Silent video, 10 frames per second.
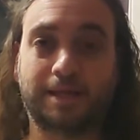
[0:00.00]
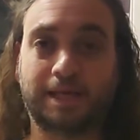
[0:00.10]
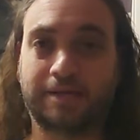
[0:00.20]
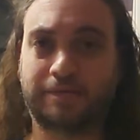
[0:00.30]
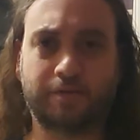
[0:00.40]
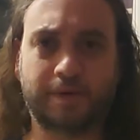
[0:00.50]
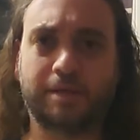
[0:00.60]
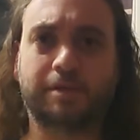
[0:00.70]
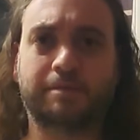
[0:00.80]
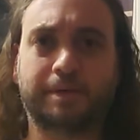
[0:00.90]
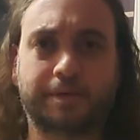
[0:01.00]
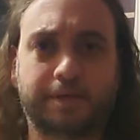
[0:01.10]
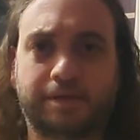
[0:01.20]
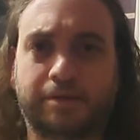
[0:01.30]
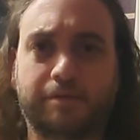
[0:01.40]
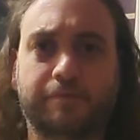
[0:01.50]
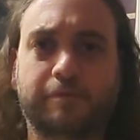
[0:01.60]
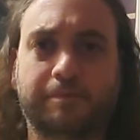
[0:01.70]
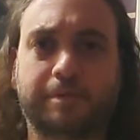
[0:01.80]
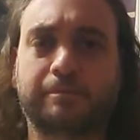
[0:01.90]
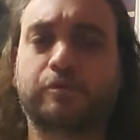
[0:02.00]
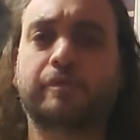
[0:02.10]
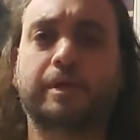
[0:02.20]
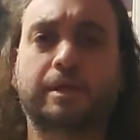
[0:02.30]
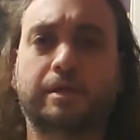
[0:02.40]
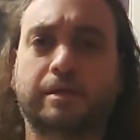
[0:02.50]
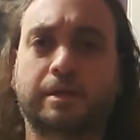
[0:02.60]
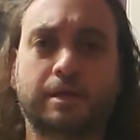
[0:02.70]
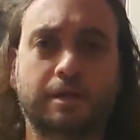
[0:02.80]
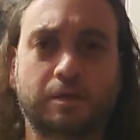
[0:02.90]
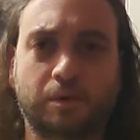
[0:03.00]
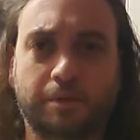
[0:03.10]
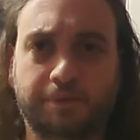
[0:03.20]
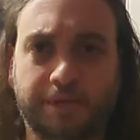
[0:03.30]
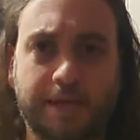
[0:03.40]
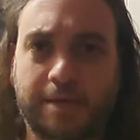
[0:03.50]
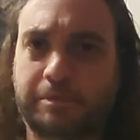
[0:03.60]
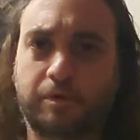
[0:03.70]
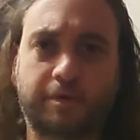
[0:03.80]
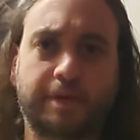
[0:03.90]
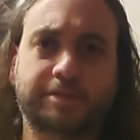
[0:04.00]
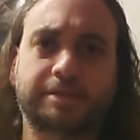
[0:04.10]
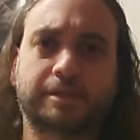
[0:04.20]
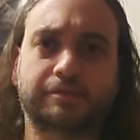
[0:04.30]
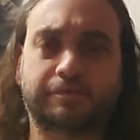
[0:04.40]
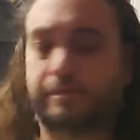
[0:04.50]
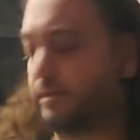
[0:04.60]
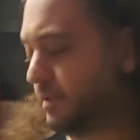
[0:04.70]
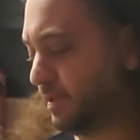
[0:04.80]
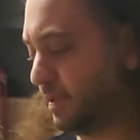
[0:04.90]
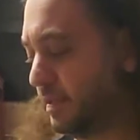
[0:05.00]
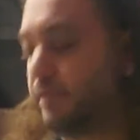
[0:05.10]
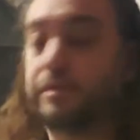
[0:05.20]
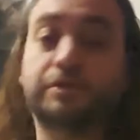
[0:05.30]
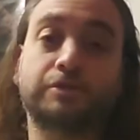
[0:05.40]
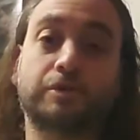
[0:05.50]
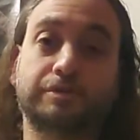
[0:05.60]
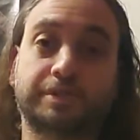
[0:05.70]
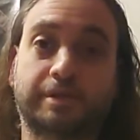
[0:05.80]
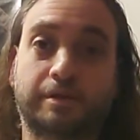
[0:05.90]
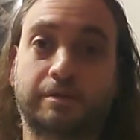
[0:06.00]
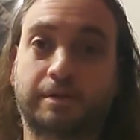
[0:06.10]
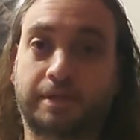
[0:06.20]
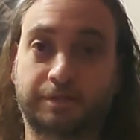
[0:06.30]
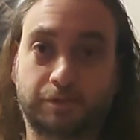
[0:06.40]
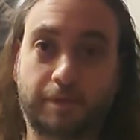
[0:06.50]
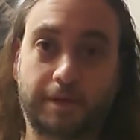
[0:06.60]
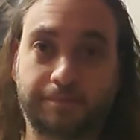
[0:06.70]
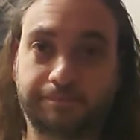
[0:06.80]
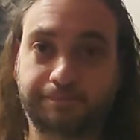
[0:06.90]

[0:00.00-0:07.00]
And if you know anything about, like, you know, filming a movie, where to put the camera, all that stuff, it definitely shows in here, and it's great.